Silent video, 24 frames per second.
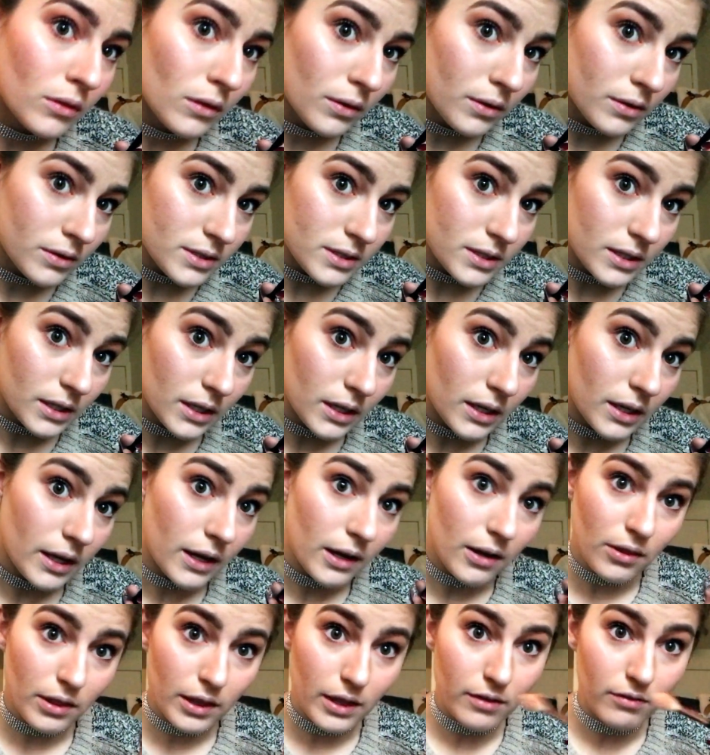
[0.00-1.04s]
You see
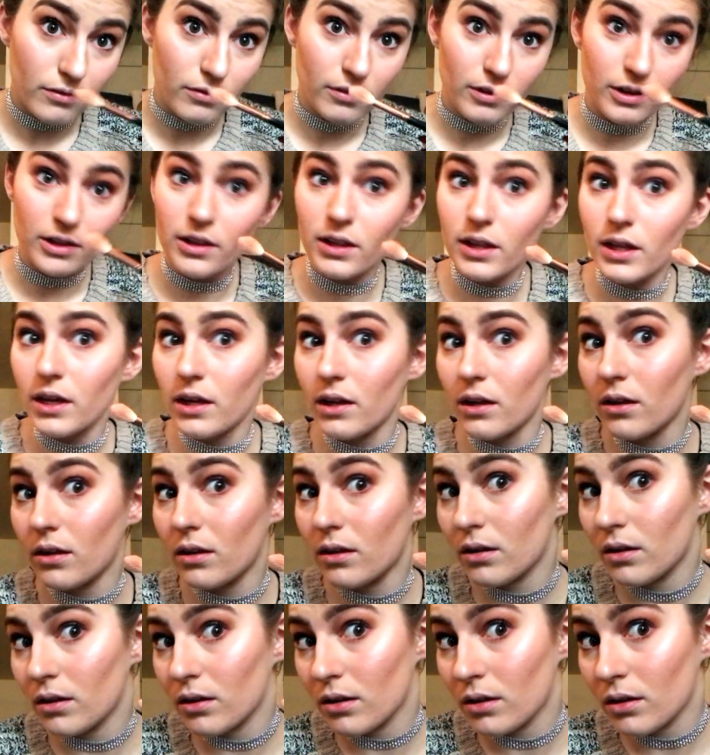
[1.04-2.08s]
how that really,
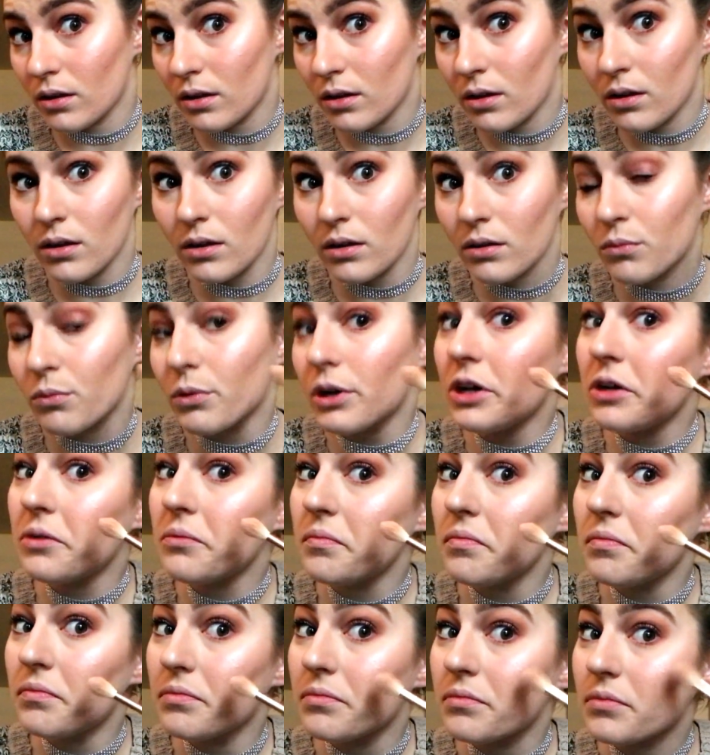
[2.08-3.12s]
well,
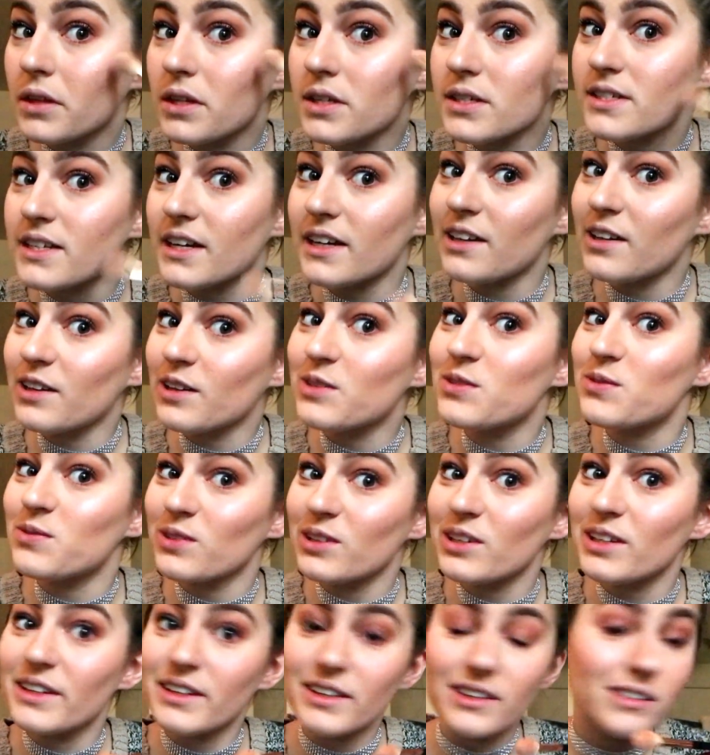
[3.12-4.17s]
this side looks
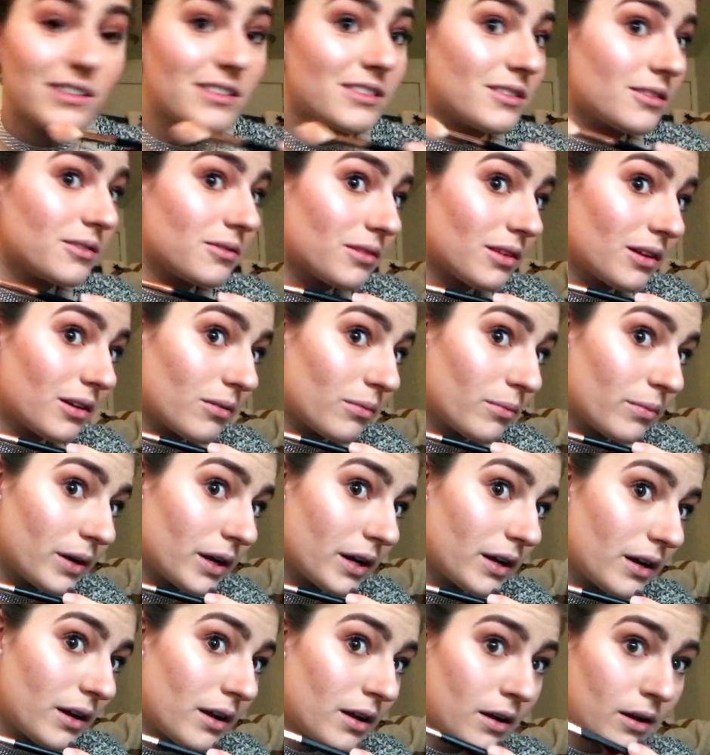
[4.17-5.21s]
really good too though, but